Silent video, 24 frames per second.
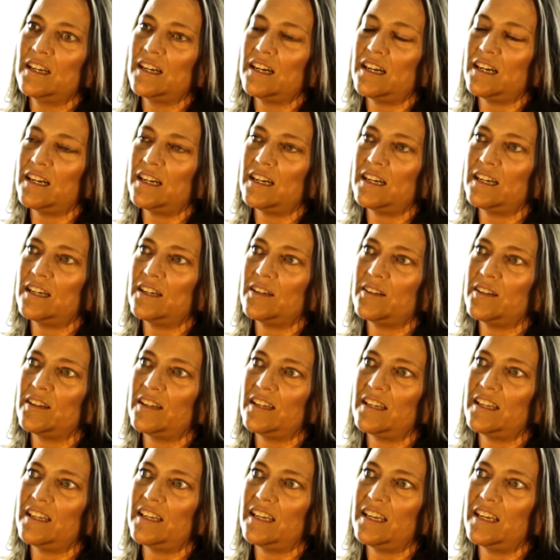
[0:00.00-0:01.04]

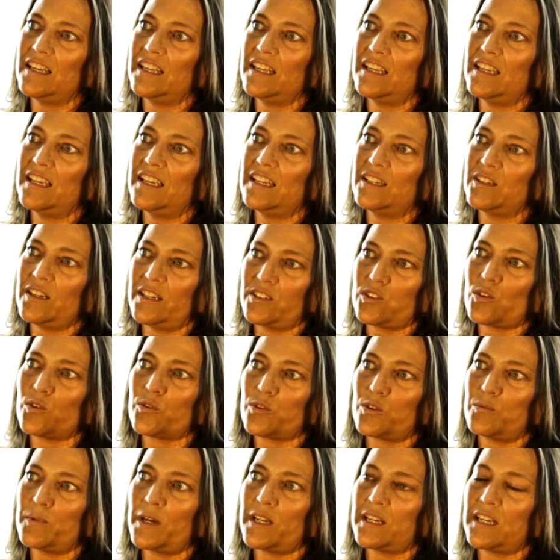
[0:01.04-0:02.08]
And I told her
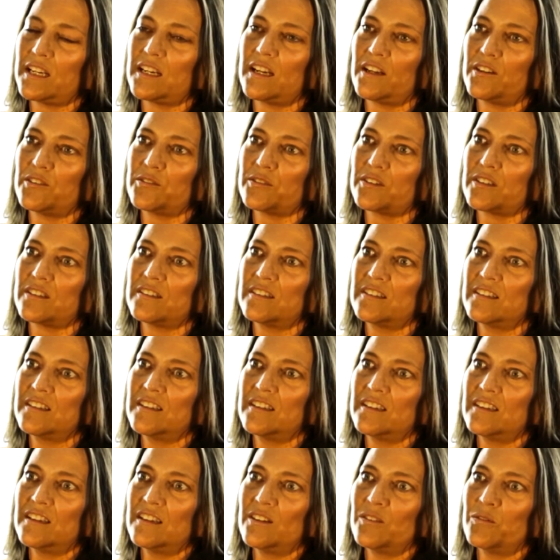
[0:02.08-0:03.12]
about 800
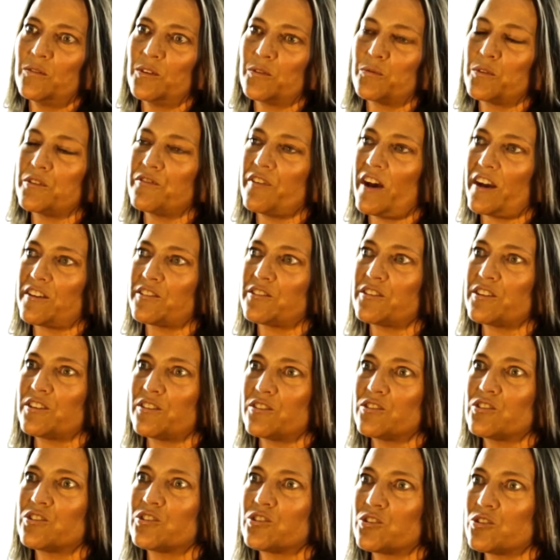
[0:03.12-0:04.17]
when we factored in
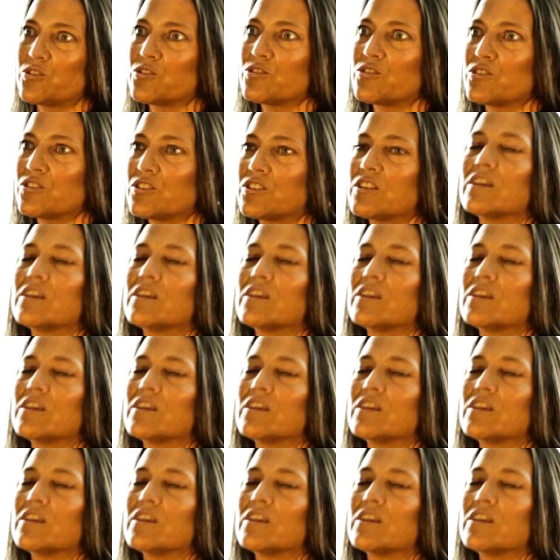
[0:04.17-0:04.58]
the students